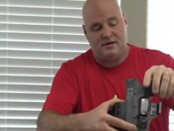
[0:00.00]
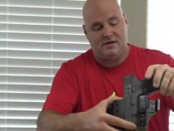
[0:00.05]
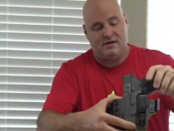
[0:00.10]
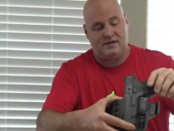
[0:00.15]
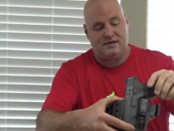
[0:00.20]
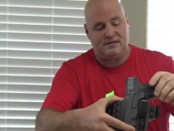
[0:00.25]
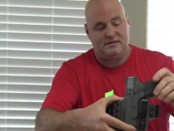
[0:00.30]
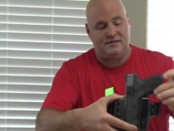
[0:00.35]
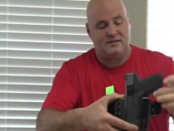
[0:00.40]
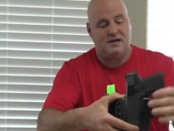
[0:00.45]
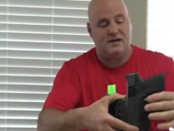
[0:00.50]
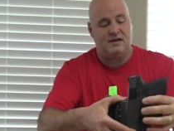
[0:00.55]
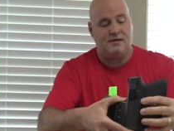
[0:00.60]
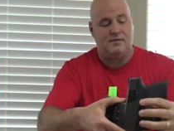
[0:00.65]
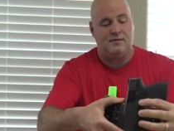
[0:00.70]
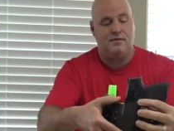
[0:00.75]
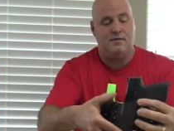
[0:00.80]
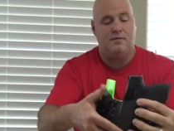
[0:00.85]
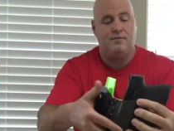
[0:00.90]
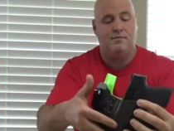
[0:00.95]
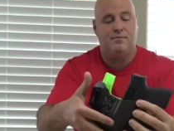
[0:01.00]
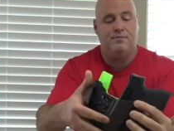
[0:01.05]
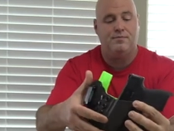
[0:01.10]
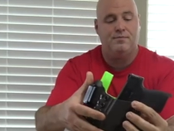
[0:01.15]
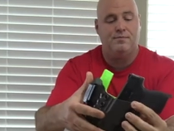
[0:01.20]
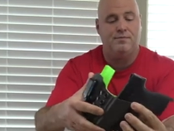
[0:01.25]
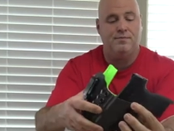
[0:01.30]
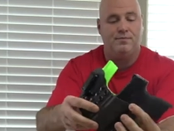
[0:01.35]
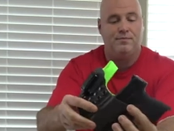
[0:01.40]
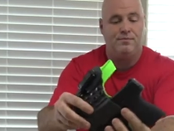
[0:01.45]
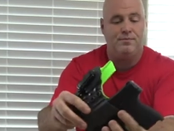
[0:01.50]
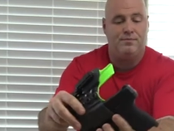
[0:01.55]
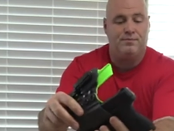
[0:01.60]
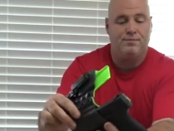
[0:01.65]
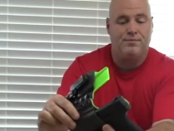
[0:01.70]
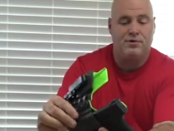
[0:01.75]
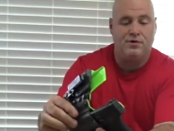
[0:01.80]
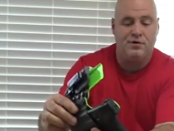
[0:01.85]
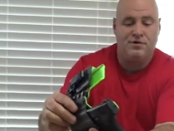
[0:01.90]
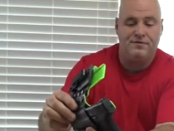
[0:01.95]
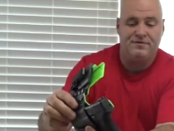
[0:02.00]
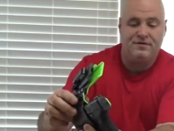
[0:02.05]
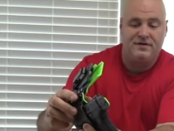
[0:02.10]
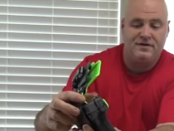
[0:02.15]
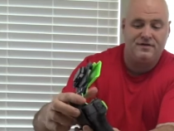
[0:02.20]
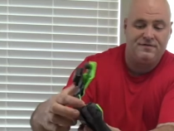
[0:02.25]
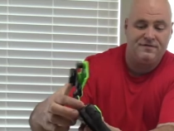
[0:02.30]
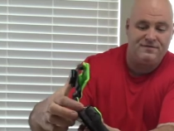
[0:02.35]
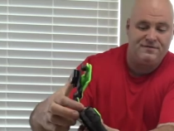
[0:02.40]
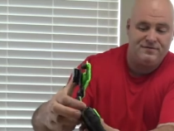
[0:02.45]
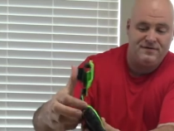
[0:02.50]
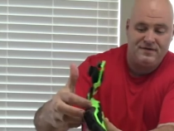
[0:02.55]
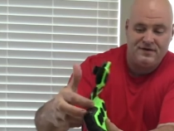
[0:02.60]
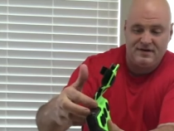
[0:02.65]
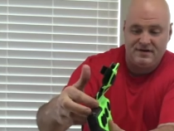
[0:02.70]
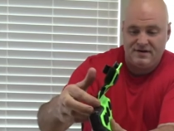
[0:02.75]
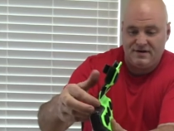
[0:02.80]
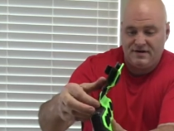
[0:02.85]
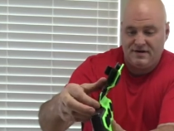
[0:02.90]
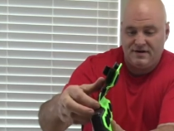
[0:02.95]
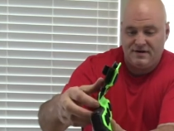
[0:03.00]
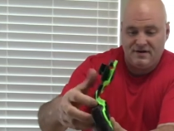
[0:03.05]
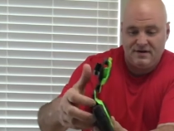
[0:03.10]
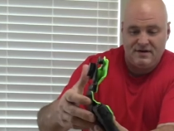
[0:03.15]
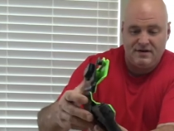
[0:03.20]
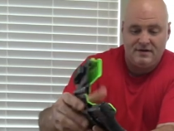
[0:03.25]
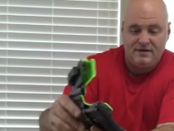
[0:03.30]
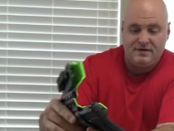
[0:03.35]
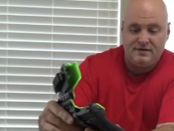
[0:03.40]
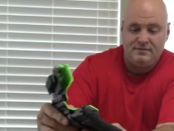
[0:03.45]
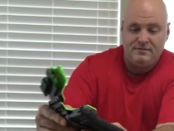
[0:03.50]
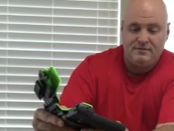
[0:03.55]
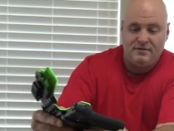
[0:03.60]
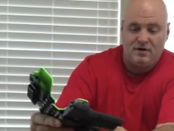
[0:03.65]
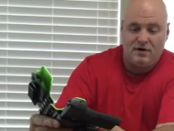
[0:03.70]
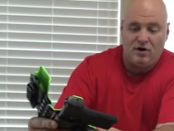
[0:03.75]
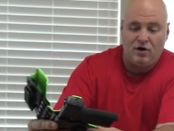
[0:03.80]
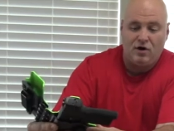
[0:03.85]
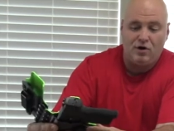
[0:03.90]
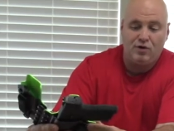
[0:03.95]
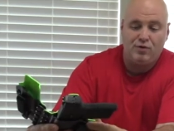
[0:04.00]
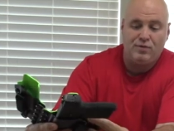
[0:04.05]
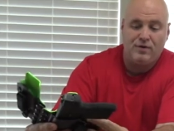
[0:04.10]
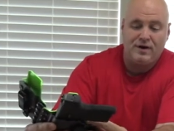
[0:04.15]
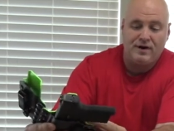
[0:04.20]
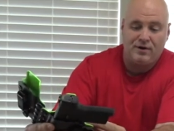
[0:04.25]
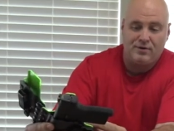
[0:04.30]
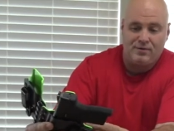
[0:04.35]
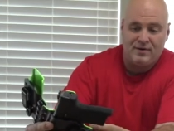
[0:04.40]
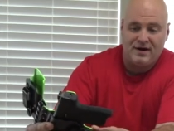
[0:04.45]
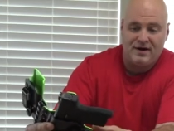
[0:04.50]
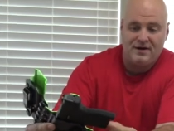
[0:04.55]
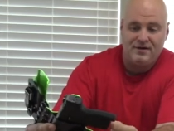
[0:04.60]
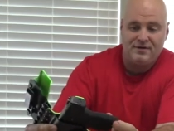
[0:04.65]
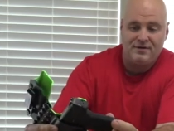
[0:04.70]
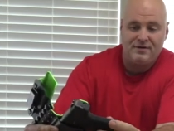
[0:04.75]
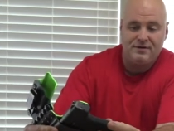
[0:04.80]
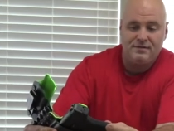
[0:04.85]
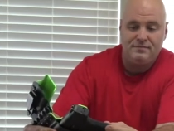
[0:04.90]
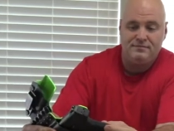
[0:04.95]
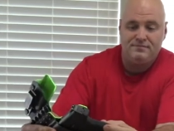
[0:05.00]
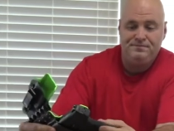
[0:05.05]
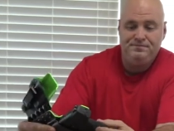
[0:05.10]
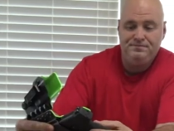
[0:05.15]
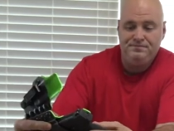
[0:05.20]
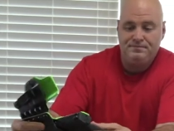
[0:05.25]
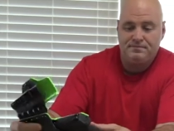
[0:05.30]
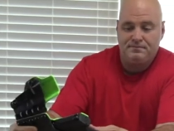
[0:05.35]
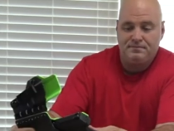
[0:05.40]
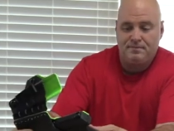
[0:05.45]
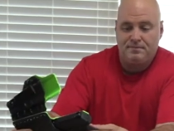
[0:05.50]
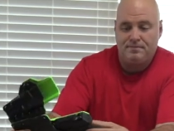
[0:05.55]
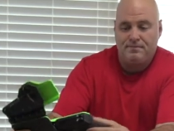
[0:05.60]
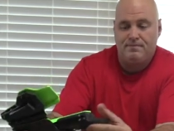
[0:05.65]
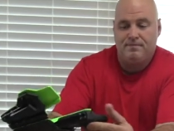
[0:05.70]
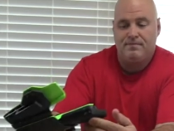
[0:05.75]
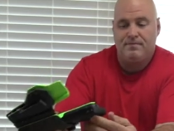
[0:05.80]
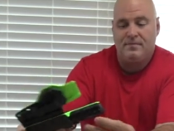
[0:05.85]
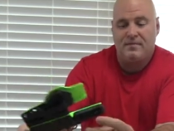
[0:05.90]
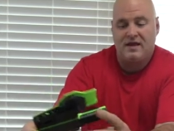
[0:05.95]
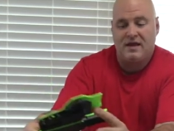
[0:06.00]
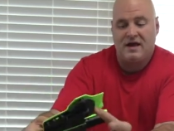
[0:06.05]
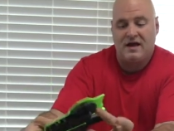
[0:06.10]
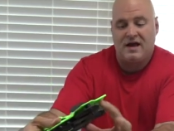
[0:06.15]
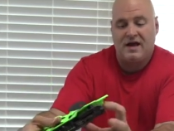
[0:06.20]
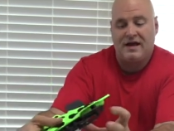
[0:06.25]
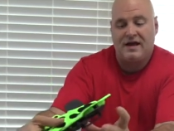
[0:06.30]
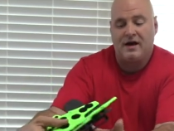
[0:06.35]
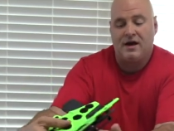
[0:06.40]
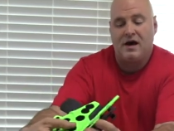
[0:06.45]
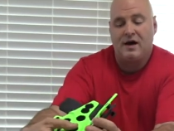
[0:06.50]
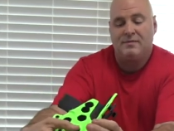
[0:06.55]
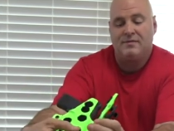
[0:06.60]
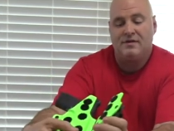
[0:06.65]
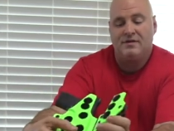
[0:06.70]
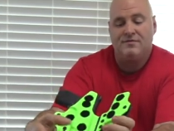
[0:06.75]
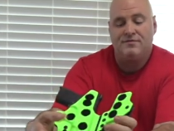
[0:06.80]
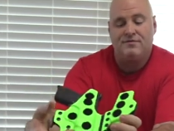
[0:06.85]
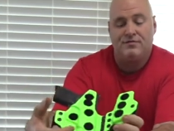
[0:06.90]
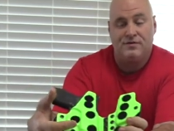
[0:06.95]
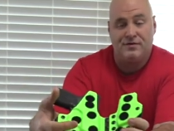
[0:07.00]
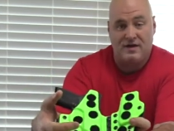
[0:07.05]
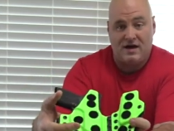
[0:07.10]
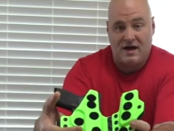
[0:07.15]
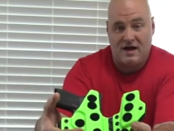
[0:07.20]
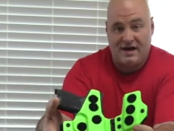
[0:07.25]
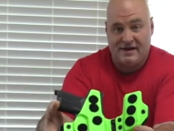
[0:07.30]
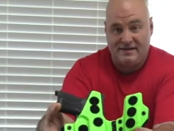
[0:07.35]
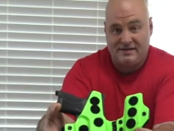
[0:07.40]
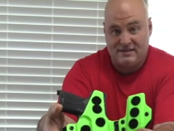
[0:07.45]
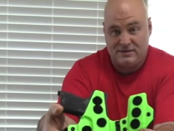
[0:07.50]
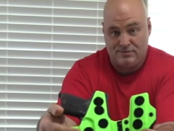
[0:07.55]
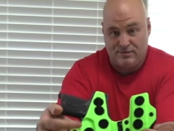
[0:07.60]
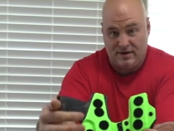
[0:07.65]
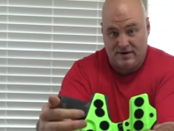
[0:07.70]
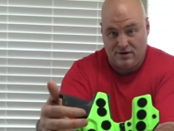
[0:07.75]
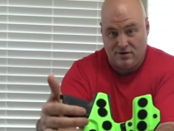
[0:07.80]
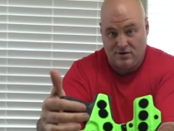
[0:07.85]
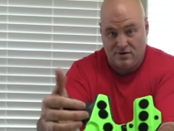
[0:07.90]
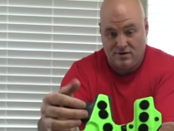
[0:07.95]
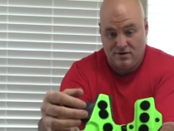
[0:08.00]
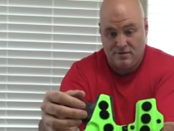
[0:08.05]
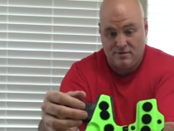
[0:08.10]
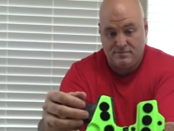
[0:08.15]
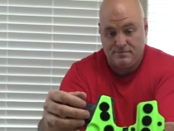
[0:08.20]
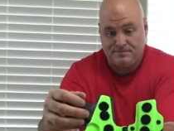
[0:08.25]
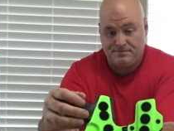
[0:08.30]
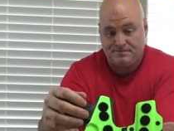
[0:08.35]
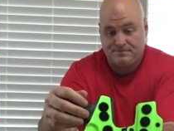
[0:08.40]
It's got a perfect fit all the way around. I opted for the high sweat guard.